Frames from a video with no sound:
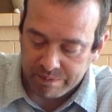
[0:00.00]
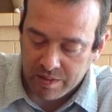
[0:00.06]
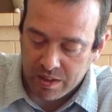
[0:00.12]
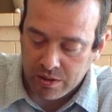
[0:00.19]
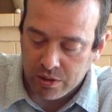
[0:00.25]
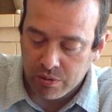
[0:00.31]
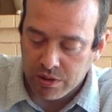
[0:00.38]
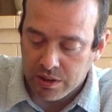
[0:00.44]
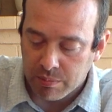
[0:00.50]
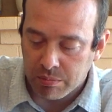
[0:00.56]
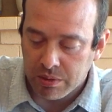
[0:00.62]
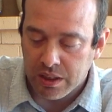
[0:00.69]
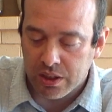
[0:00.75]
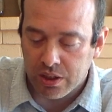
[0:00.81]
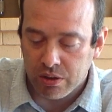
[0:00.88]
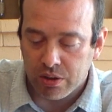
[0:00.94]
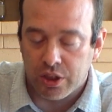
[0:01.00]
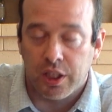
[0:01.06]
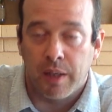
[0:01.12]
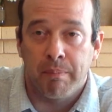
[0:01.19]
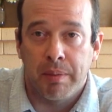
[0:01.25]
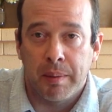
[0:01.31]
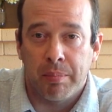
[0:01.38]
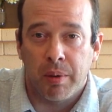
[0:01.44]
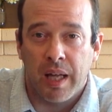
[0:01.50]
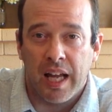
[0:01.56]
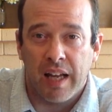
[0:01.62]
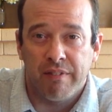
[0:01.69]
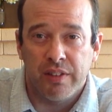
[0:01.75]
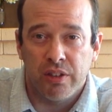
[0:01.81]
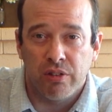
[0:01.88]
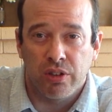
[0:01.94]
doing some research, some people
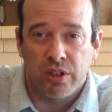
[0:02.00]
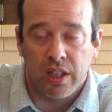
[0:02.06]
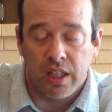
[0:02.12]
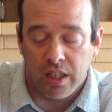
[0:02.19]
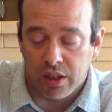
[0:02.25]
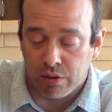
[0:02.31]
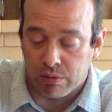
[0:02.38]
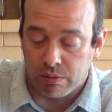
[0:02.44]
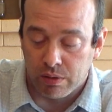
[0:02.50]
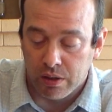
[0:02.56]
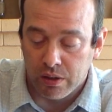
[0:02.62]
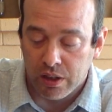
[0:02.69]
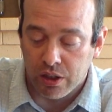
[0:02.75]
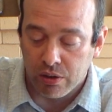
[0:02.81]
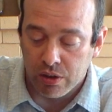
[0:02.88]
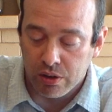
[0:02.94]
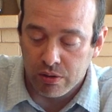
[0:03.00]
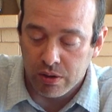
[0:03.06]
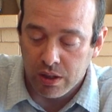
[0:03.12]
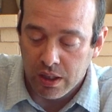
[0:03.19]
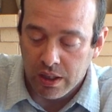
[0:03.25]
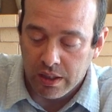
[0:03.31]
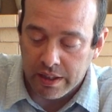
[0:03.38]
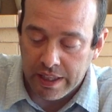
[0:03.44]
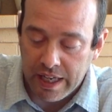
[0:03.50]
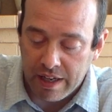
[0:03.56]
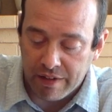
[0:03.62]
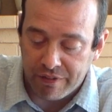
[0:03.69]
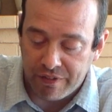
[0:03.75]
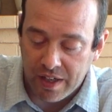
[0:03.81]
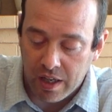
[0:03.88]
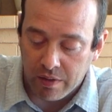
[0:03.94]
have used Gorilla Glue. They
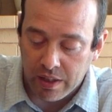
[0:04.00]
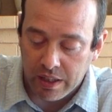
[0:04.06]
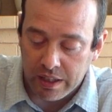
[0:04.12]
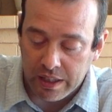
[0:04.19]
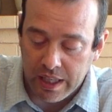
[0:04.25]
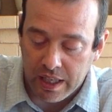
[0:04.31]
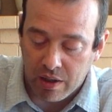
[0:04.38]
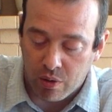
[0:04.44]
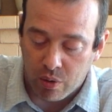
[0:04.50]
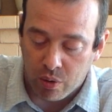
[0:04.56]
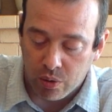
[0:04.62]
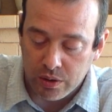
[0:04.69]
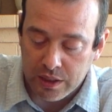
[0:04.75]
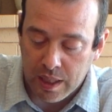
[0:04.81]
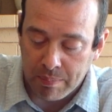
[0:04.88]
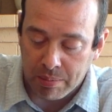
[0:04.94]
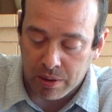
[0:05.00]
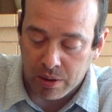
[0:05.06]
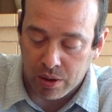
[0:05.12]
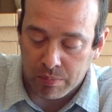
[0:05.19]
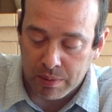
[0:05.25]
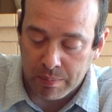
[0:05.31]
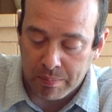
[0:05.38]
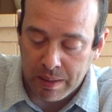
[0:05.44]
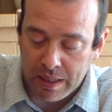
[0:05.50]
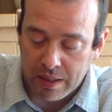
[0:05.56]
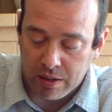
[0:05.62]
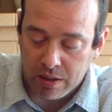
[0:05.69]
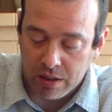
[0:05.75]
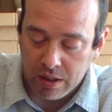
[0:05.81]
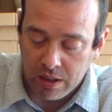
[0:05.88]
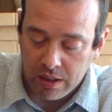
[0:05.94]
have found that it kind of holds up a little bit
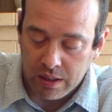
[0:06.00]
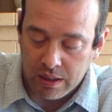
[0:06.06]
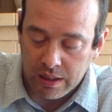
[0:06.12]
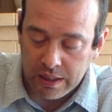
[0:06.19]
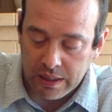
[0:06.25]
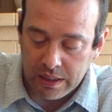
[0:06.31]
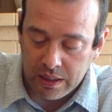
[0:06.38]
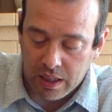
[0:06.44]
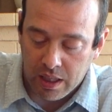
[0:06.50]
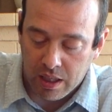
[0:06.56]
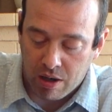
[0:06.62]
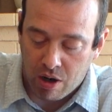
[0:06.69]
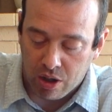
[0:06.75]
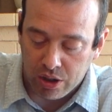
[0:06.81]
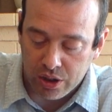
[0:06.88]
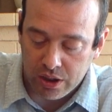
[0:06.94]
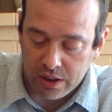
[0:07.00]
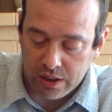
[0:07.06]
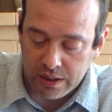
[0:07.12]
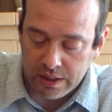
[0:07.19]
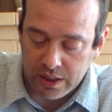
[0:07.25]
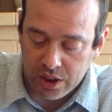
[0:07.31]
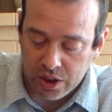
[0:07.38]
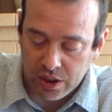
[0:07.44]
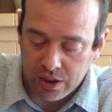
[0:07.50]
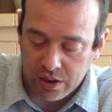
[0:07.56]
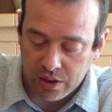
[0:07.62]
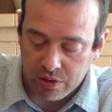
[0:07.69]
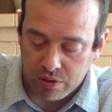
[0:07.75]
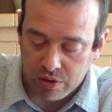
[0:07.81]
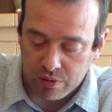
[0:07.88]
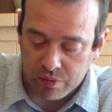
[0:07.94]
better in harsh conditions,
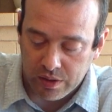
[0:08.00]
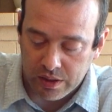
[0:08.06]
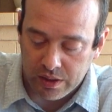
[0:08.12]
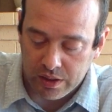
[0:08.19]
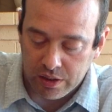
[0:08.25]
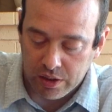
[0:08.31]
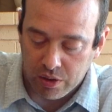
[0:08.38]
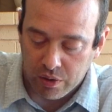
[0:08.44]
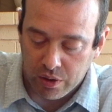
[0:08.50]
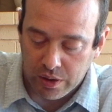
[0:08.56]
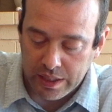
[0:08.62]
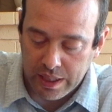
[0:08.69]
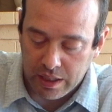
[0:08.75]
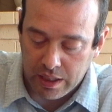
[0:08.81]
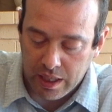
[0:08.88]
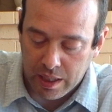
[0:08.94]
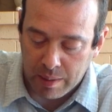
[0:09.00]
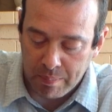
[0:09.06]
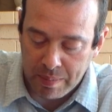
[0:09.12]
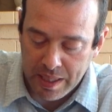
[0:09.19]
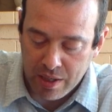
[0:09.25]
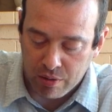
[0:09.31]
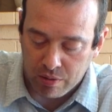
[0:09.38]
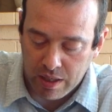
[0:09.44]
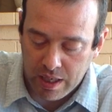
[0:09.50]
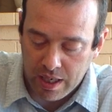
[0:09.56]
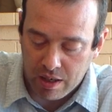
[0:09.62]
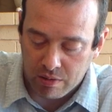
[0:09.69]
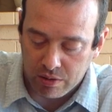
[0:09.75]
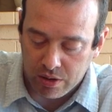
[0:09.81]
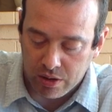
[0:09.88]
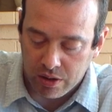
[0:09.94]
or if it, you know, they're getting kind of beat
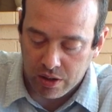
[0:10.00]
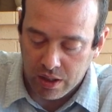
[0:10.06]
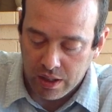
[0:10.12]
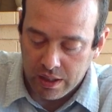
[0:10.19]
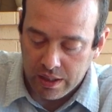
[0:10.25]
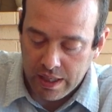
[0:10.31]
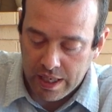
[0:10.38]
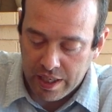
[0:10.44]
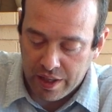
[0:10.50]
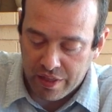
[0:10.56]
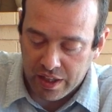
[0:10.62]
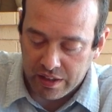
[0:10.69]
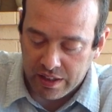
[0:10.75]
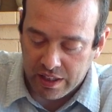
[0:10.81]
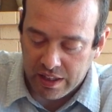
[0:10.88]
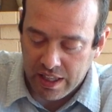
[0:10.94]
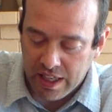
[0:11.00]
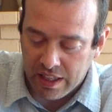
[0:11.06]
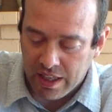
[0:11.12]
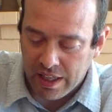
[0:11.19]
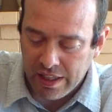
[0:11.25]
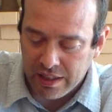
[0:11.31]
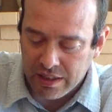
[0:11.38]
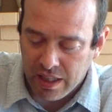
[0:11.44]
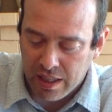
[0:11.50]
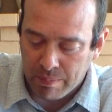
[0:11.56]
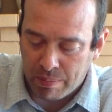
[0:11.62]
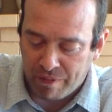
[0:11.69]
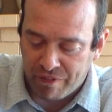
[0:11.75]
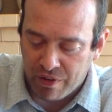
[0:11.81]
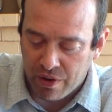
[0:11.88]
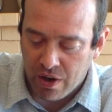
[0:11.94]
around or anything like that. I just kind of
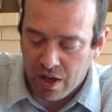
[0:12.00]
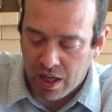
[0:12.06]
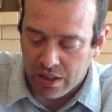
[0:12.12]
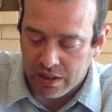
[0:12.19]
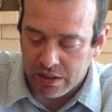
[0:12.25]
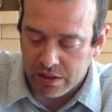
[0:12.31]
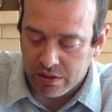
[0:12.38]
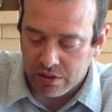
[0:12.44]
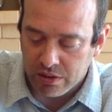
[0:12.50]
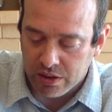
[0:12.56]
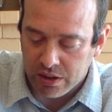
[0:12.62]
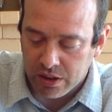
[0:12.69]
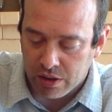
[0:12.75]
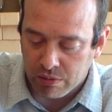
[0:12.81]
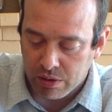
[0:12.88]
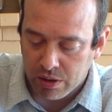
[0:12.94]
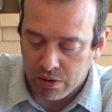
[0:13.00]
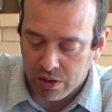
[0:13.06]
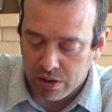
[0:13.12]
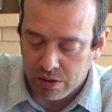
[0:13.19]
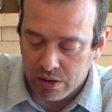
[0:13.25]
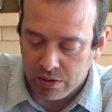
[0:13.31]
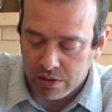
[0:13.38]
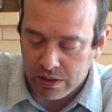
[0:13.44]
prefer not to use the Gorilla Glue.